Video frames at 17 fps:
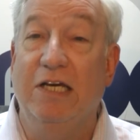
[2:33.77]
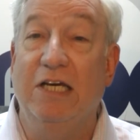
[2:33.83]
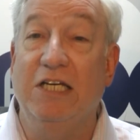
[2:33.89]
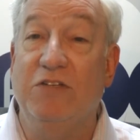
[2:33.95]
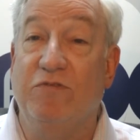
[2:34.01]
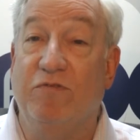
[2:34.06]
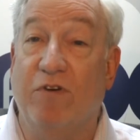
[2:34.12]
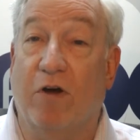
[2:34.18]

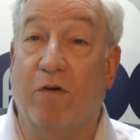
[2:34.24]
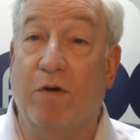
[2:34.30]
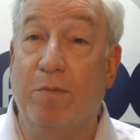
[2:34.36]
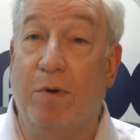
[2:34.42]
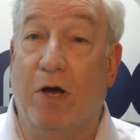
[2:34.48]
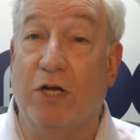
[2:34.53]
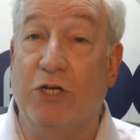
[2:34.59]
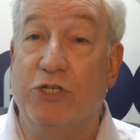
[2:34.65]
is very
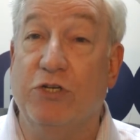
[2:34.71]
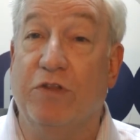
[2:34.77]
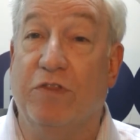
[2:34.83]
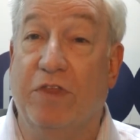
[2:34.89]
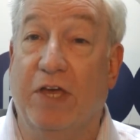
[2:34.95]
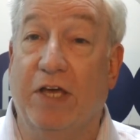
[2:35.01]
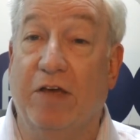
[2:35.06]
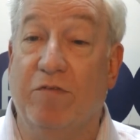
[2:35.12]
much a
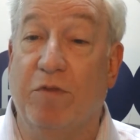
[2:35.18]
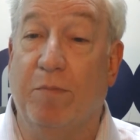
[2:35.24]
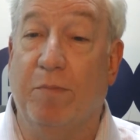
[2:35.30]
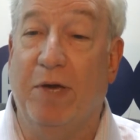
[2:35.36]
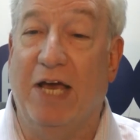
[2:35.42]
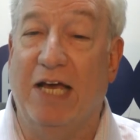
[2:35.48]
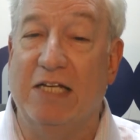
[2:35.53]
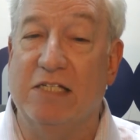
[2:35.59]
thing of the
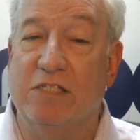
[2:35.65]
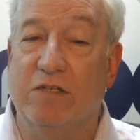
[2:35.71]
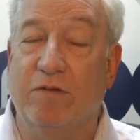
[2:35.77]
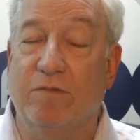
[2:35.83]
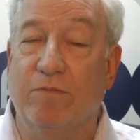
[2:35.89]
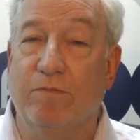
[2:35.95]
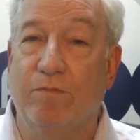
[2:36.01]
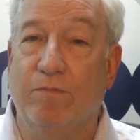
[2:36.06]
past.